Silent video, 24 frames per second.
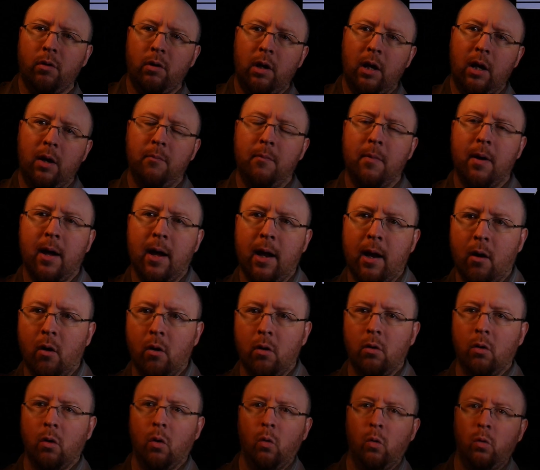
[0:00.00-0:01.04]
in my
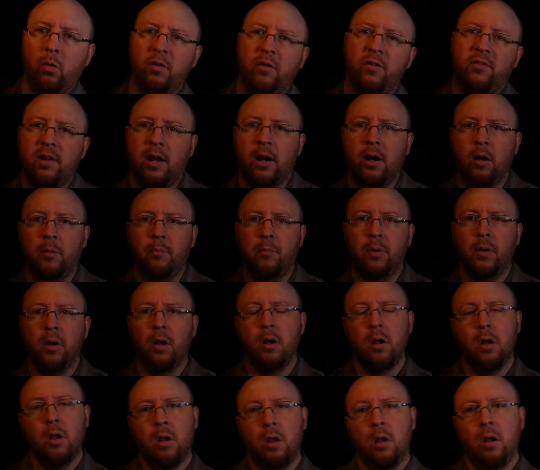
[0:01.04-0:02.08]
old setup,
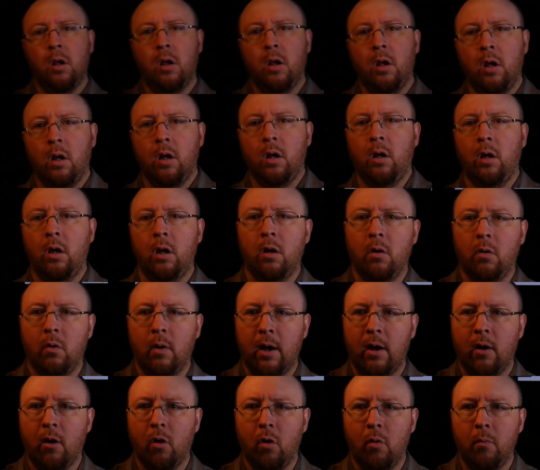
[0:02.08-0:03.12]
you know,
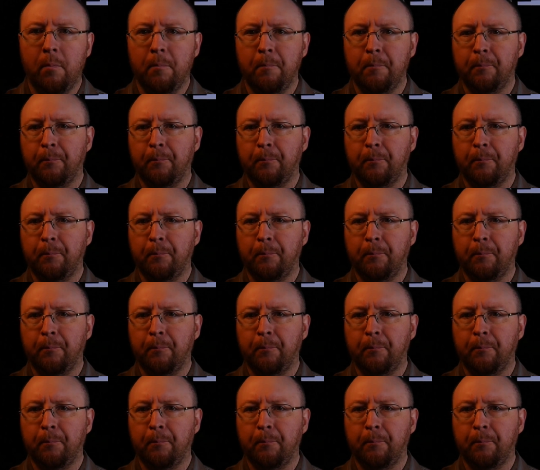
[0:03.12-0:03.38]
at home,